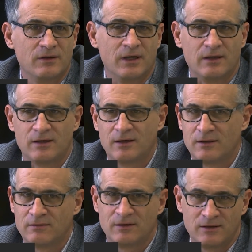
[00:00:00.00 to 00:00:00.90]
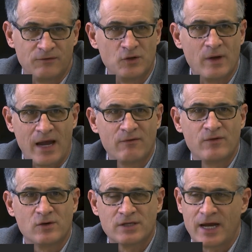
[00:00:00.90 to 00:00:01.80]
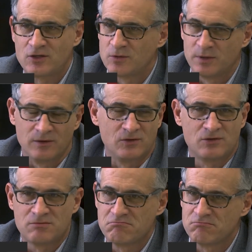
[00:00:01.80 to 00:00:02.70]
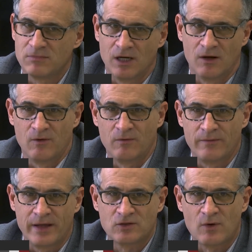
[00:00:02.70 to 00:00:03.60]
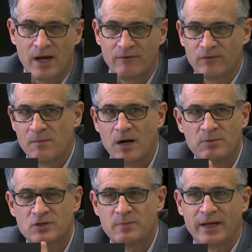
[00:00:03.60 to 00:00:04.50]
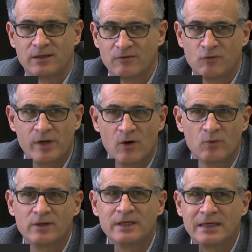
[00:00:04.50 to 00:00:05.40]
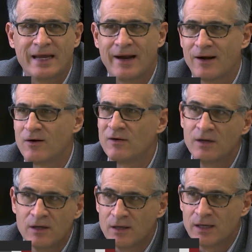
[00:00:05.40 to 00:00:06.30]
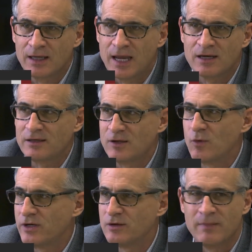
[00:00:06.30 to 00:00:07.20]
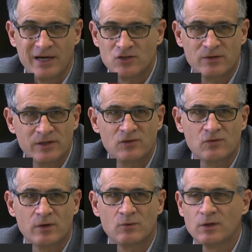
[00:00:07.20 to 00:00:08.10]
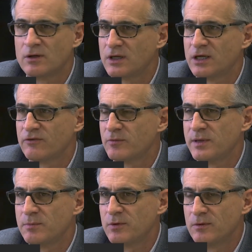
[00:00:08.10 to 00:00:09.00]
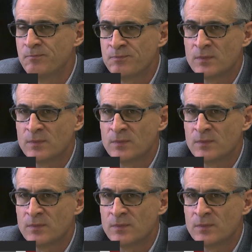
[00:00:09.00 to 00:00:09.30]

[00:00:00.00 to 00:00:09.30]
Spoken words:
And if you have those attributes, you know, that's why from our perspective, we don't really care, candidly, what your major is when we're looking for people.